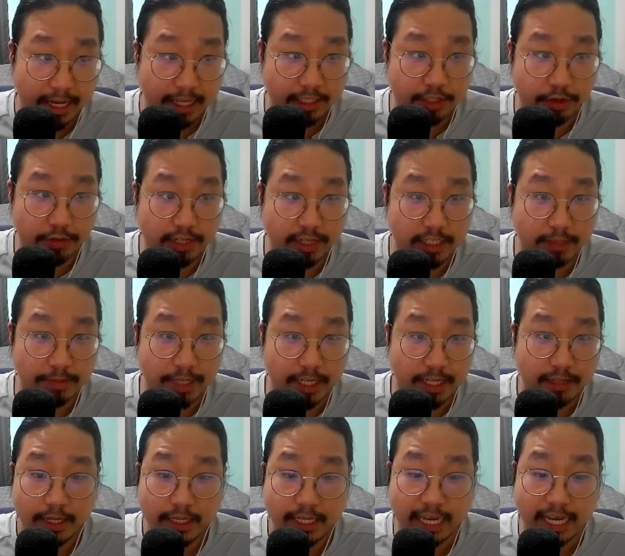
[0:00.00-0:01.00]
going to
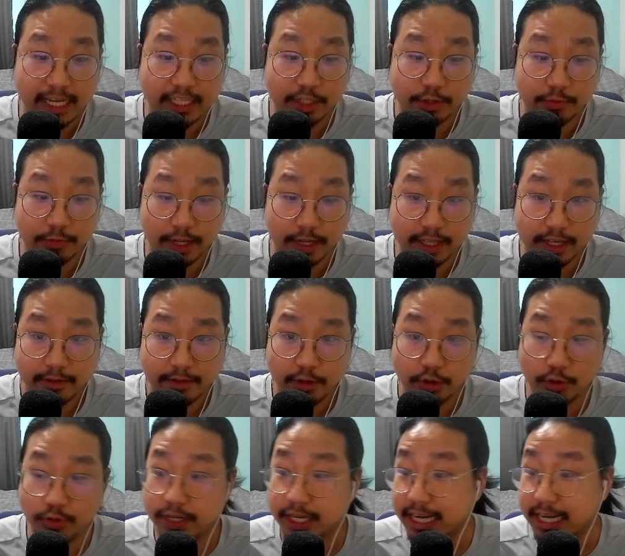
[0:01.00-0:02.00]
be Cantarella,
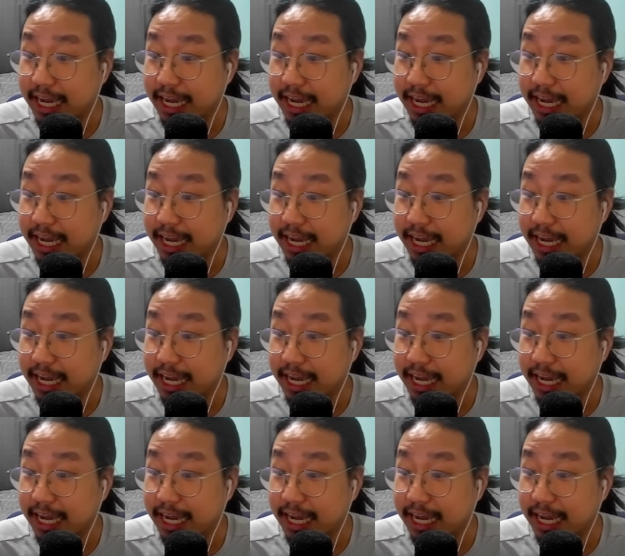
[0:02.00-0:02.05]
who can